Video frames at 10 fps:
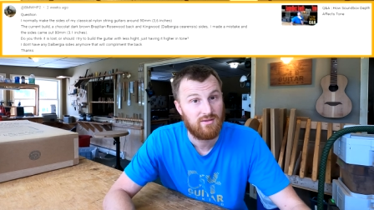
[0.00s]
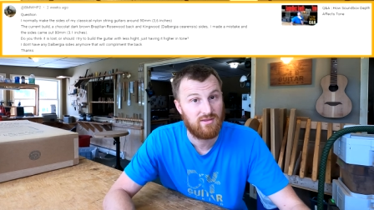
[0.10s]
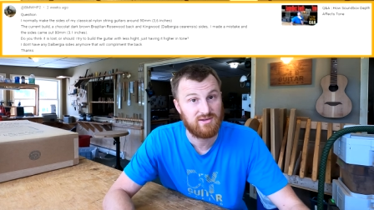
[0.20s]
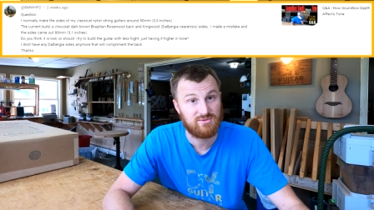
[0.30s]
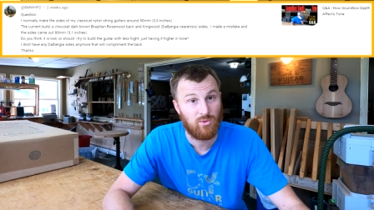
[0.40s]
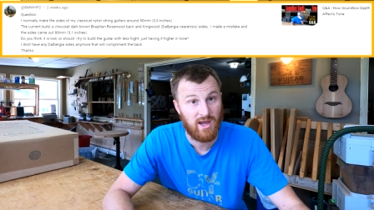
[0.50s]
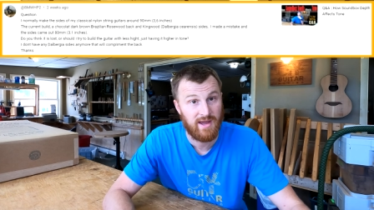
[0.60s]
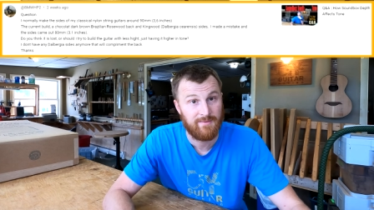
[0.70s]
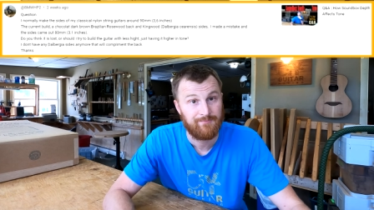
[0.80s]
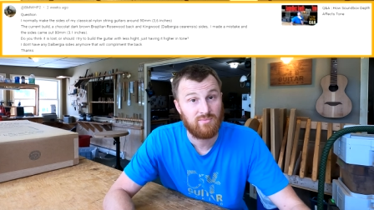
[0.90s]
this
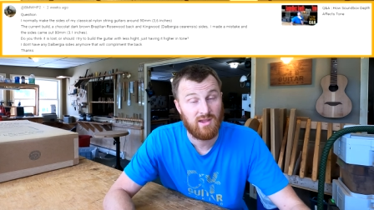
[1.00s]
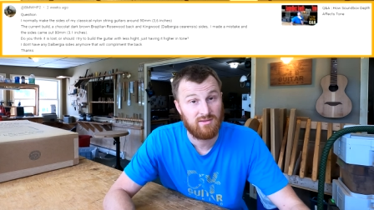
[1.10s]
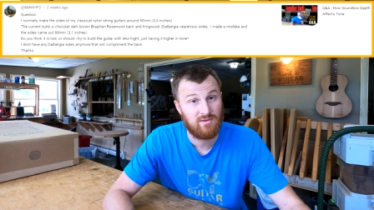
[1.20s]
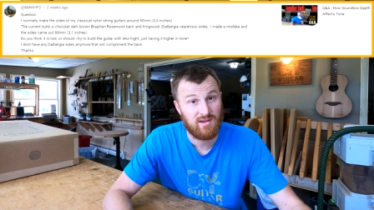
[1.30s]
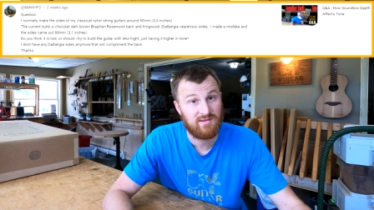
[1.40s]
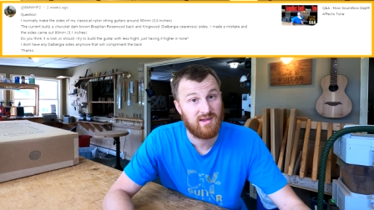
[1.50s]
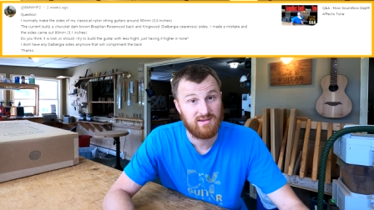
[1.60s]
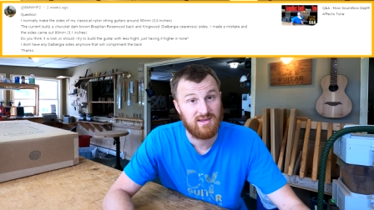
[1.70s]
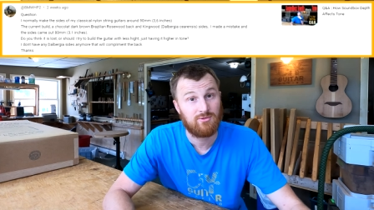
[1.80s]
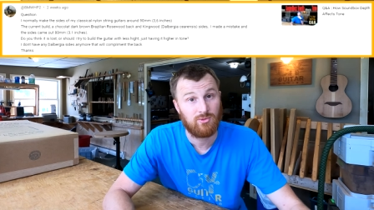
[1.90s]
way. And I'd say
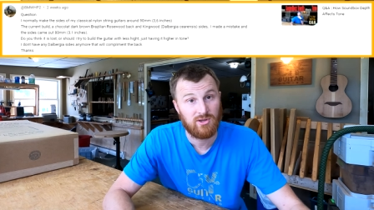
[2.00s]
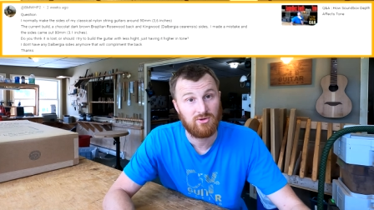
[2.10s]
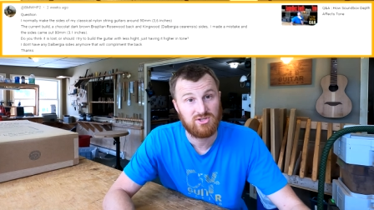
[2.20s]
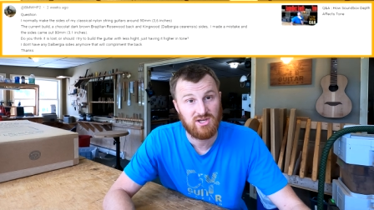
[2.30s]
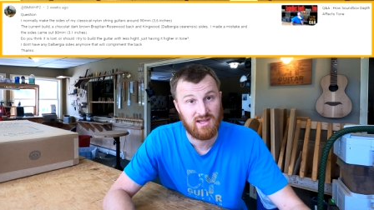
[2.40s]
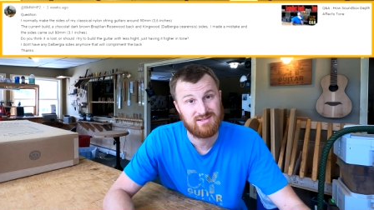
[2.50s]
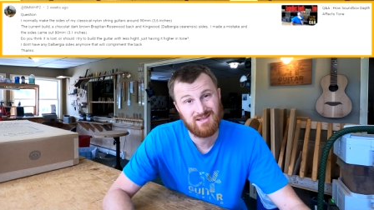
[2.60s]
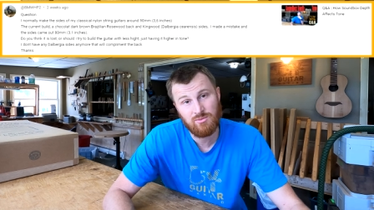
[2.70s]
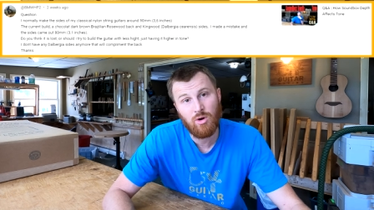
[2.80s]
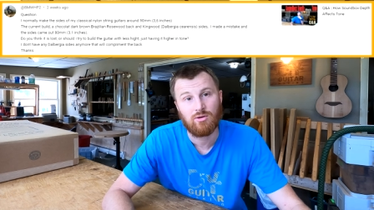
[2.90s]
an equally good chance
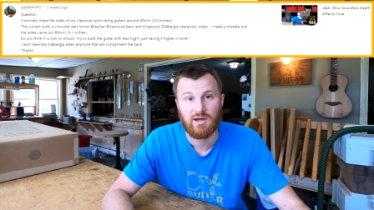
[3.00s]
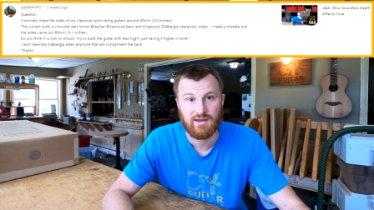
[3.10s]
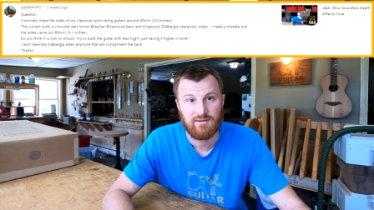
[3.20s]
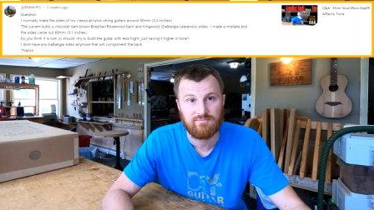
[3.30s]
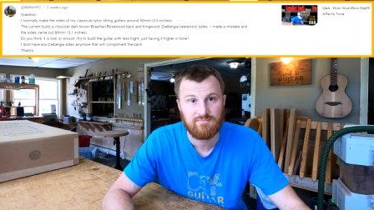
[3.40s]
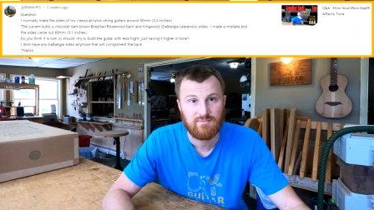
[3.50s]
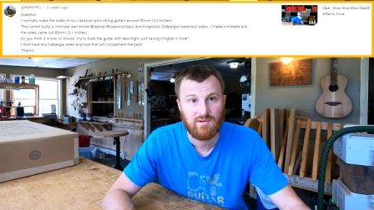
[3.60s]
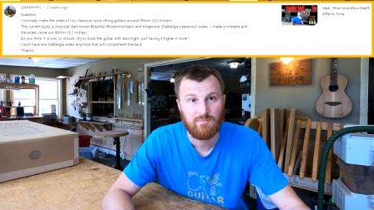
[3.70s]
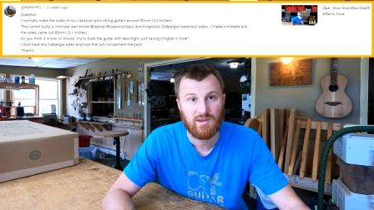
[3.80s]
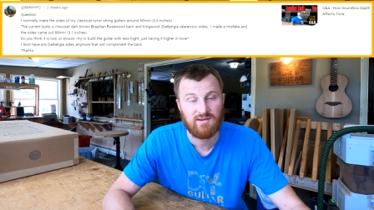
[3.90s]
that you won't like it.
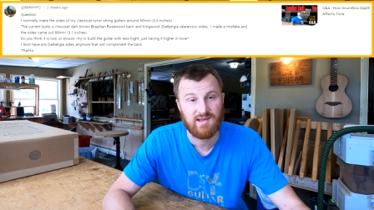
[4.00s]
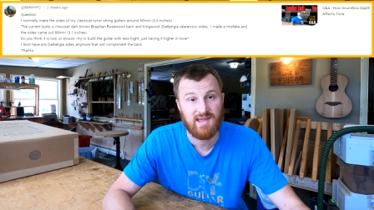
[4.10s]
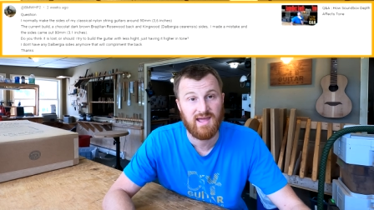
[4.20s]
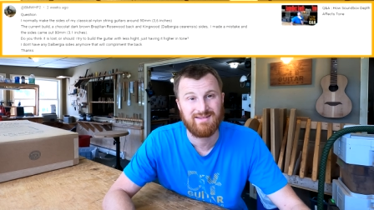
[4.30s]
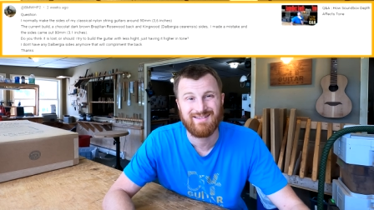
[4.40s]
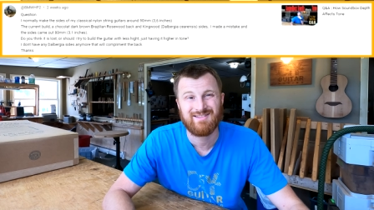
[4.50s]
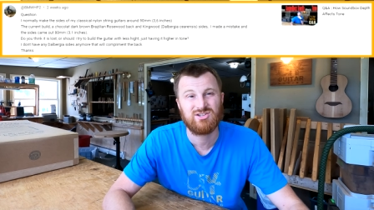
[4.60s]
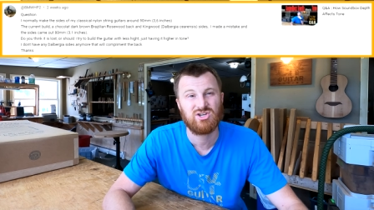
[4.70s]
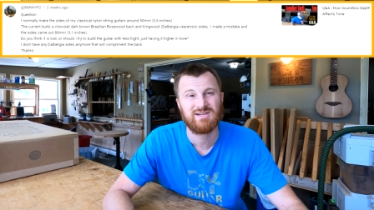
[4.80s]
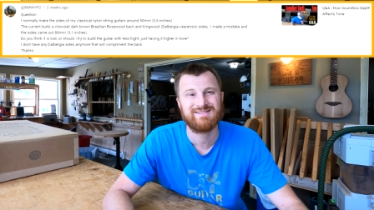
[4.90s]
Because again, it's
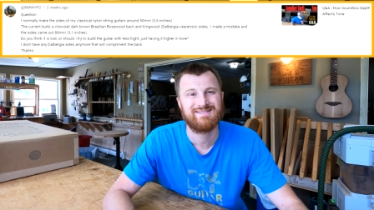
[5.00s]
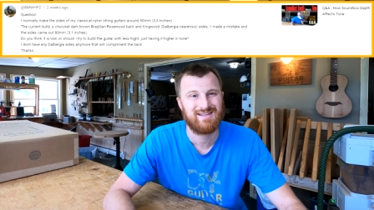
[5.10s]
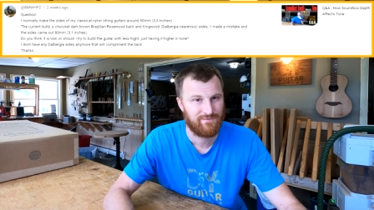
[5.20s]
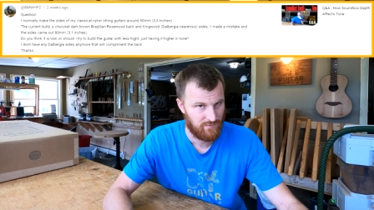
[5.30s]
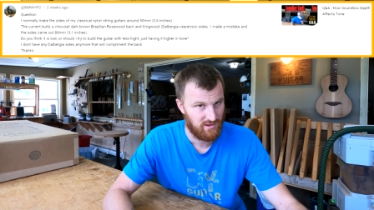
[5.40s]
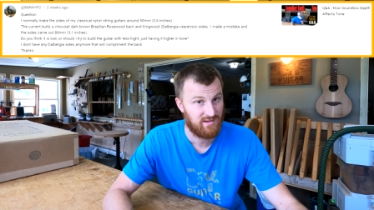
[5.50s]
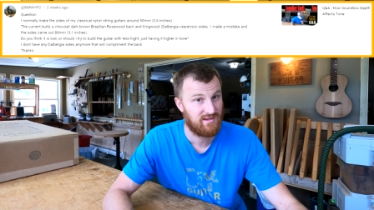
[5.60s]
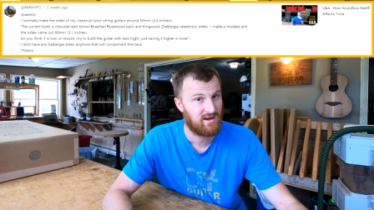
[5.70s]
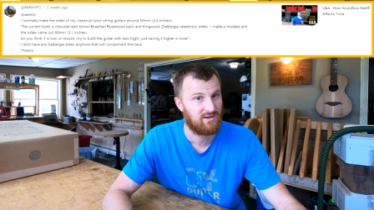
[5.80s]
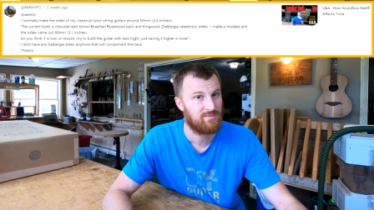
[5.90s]
just different. It's
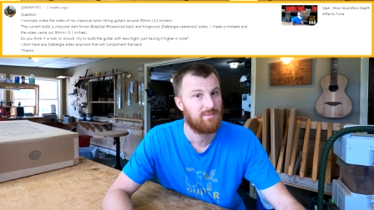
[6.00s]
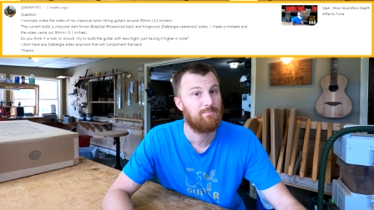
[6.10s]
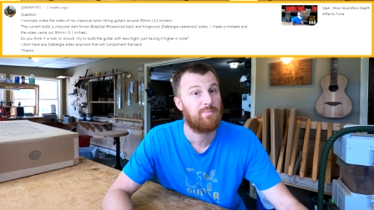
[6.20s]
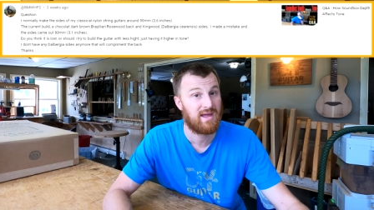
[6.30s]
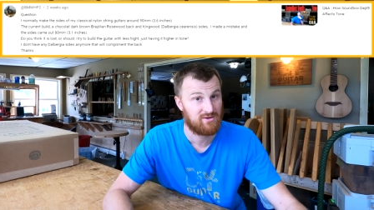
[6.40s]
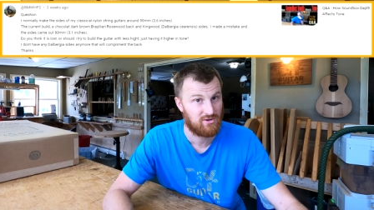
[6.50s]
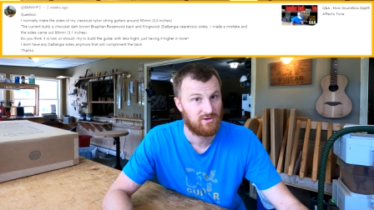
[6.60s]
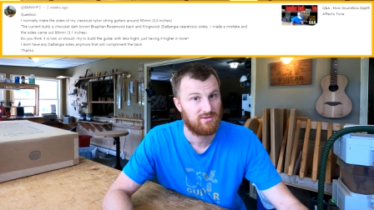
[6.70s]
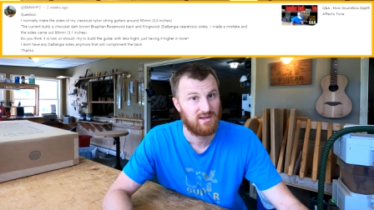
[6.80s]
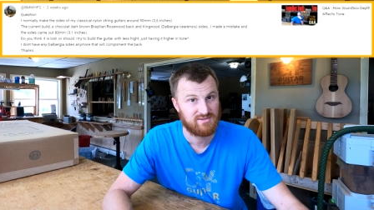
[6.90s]
not going to be better
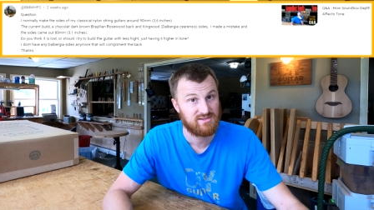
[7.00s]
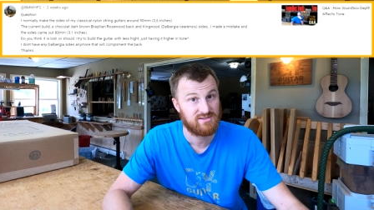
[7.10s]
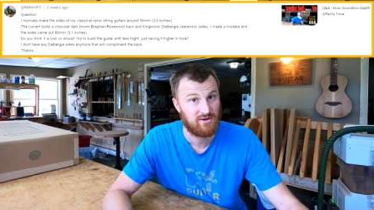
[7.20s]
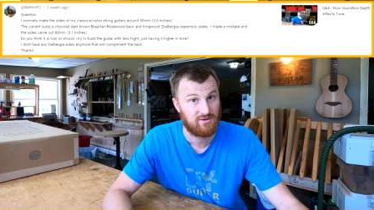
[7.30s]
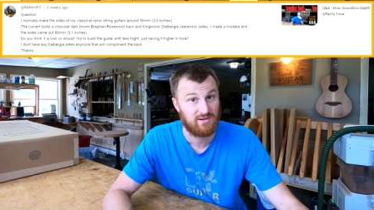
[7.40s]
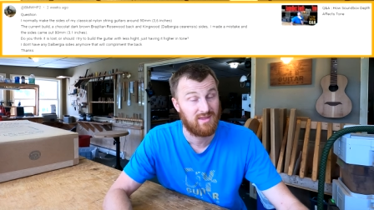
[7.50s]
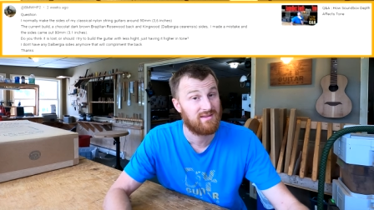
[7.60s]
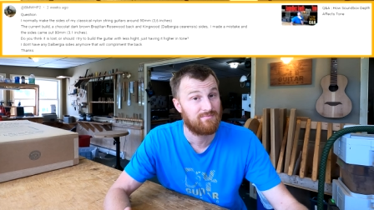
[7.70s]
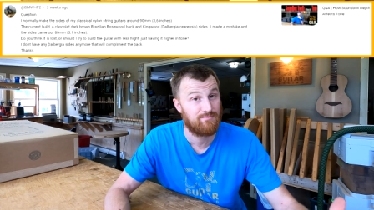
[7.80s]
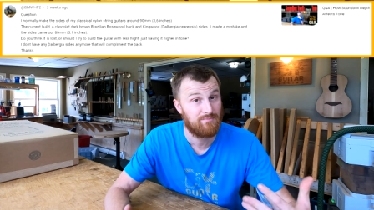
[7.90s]
necessarily.
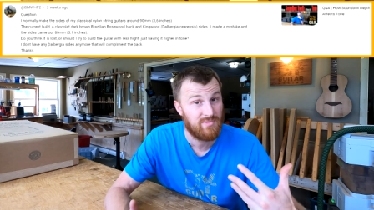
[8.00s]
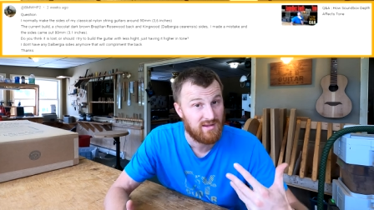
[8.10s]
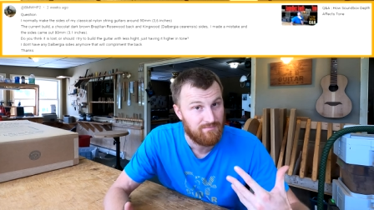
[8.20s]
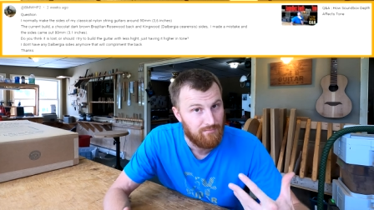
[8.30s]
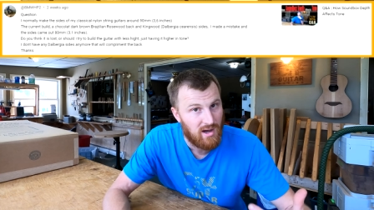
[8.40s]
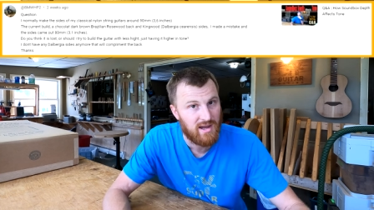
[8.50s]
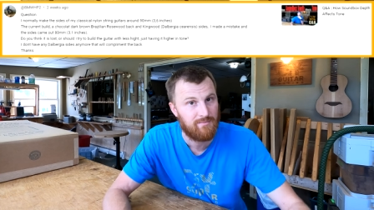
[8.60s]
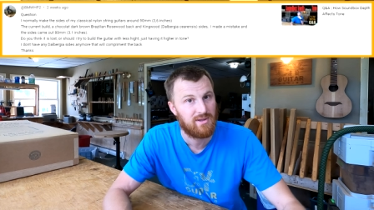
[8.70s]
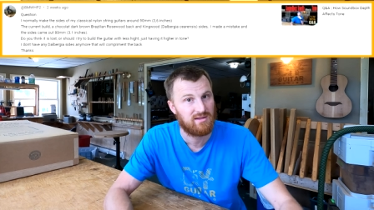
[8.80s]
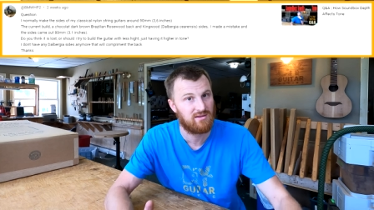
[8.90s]
That's that's my
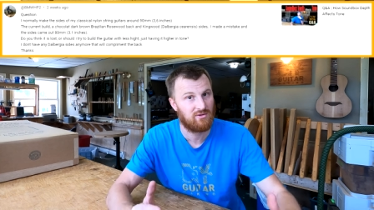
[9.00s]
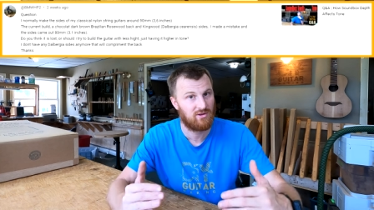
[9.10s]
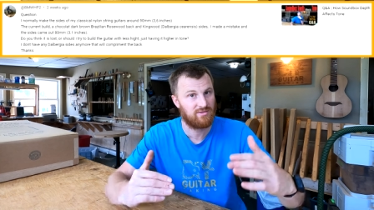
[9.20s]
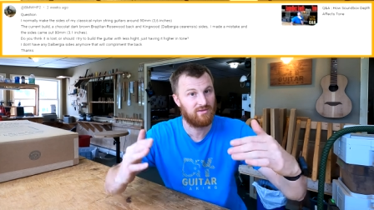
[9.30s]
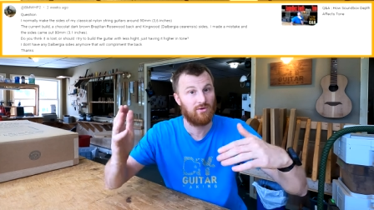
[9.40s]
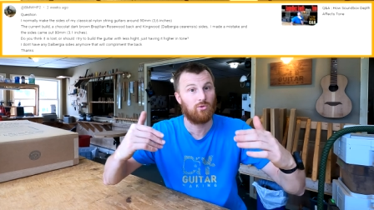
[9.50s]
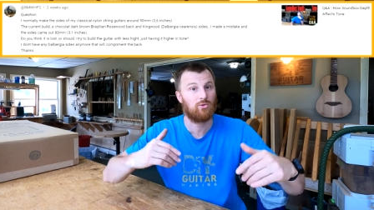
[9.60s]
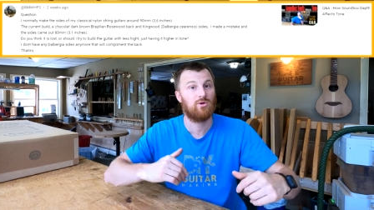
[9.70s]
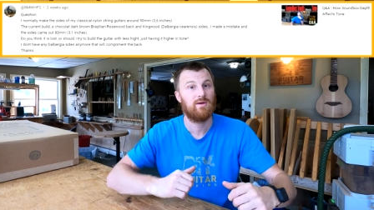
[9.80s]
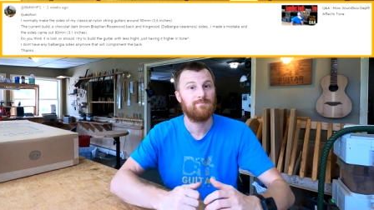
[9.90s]
opinion on the whole